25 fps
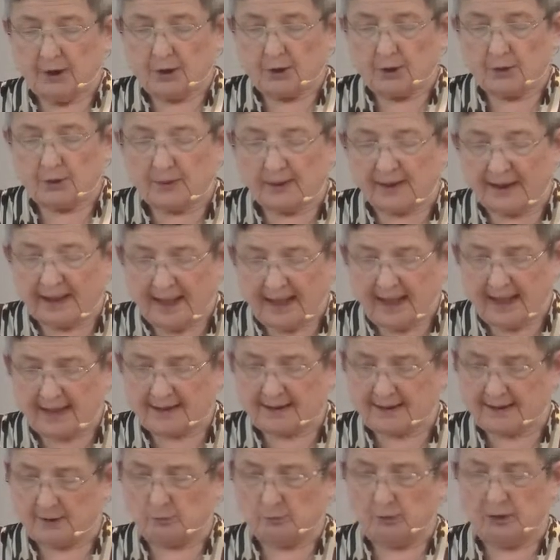to
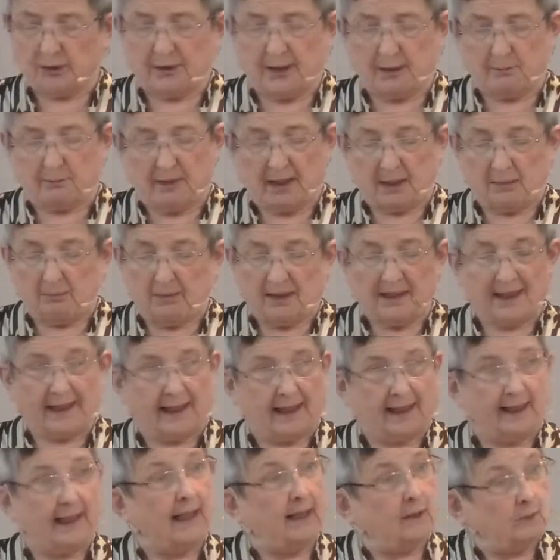guess at what they might be
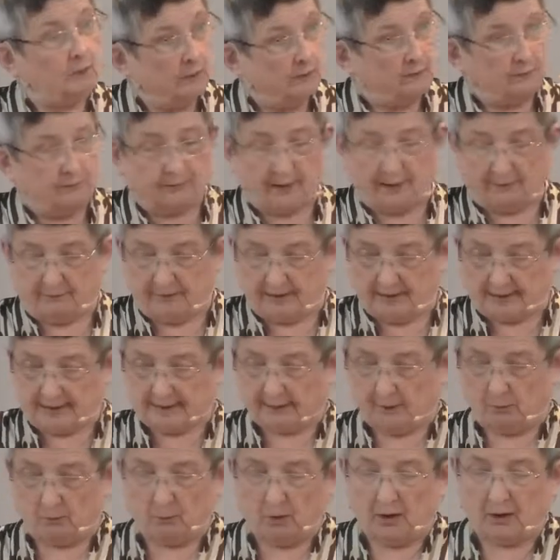getting out of loving
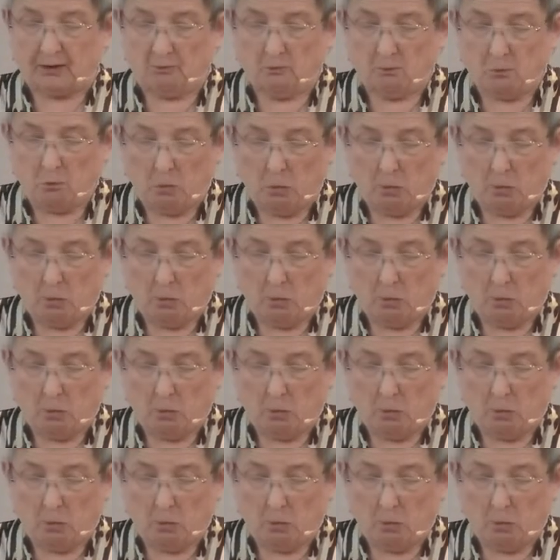someone,